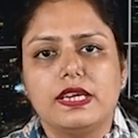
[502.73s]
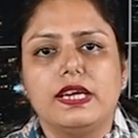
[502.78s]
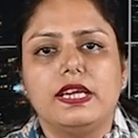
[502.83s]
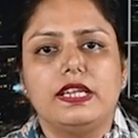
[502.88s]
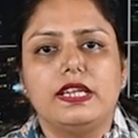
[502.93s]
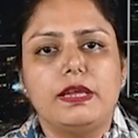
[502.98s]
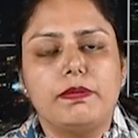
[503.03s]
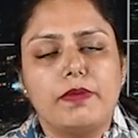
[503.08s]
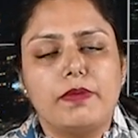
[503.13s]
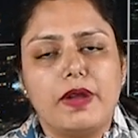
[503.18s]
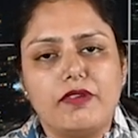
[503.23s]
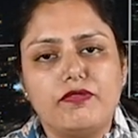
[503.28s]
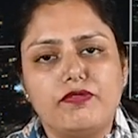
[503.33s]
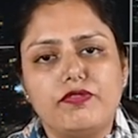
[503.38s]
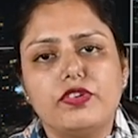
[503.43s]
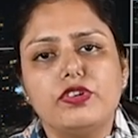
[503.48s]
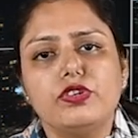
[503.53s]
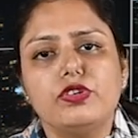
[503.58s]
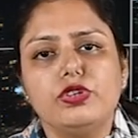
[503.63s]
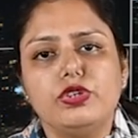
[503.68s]
They
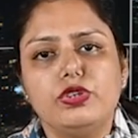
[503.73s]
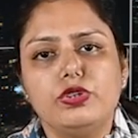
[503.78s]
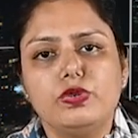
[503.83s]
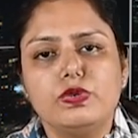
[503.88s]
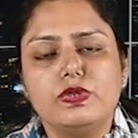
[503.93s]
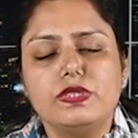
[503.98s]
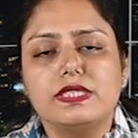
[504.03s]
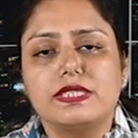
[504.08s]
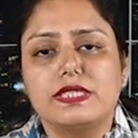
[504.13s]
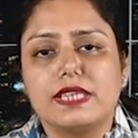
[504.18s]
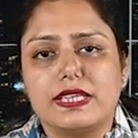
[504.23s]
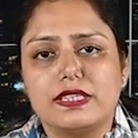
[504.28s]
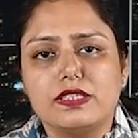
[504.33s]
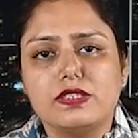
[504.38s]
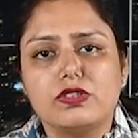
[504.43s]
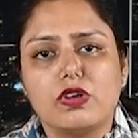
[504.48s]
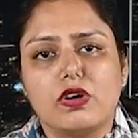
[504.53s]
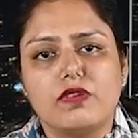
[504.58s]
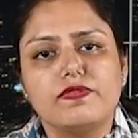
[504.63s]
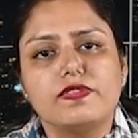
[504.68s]
prefer to use sense
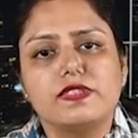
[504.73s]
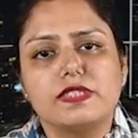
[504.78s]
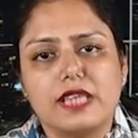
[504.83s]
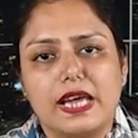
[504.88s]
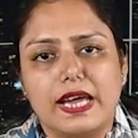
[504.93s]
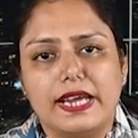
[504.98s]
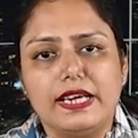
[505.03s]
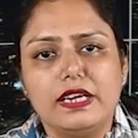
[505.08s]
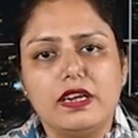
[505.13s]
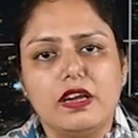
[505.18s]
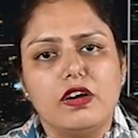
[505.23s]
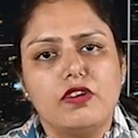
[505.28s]
of sight